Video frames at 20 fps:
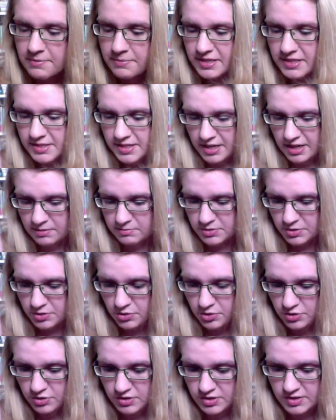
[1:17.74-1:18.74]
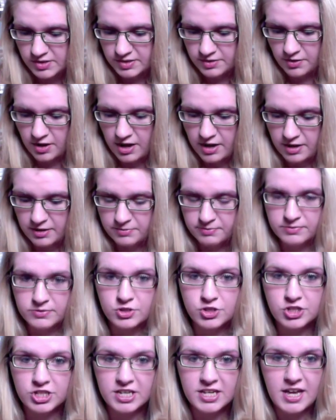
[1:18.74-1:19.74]
means it comes with hooks
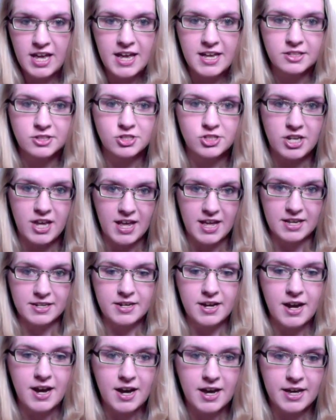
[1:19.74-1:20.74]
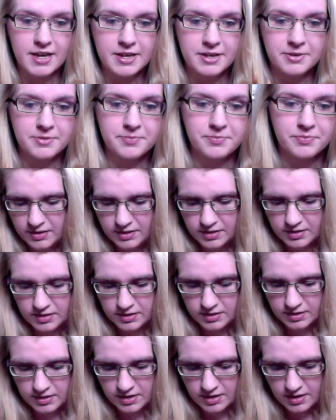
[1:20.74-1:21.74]
G, H, and I.
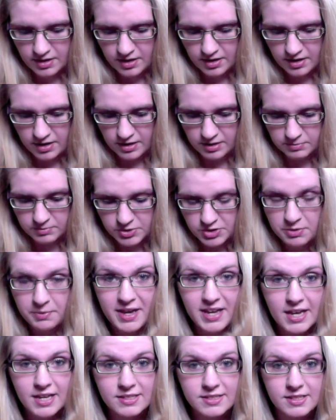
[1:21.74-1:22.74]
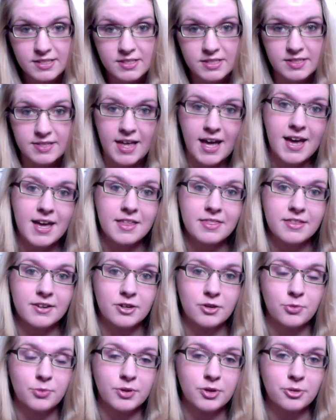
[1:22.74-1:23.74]
So my guess is that there
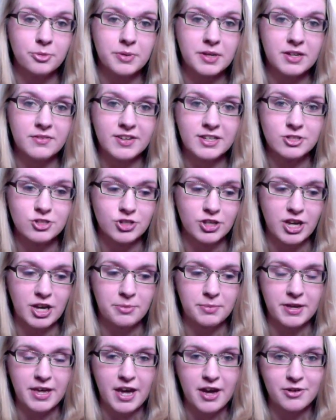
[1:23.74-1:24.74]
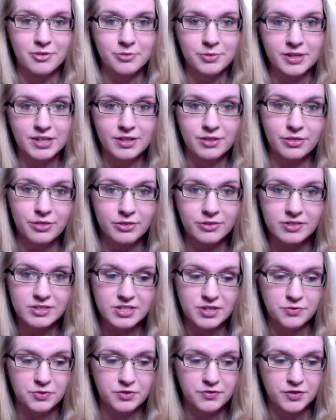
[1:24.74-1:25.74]
will be eventually coming out with
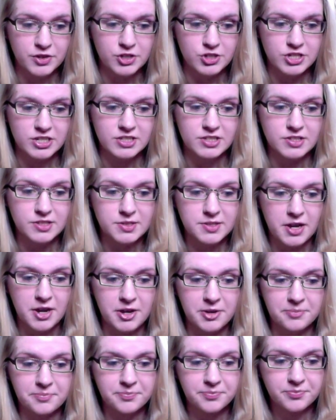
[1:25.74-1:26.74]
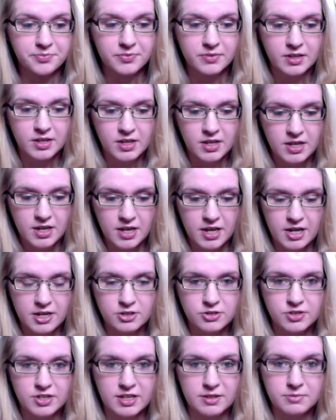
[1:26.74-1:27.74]
different versions. It
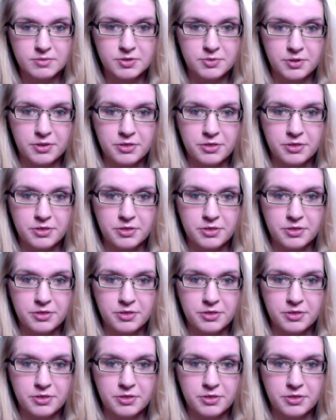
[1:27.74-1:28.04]
also comes with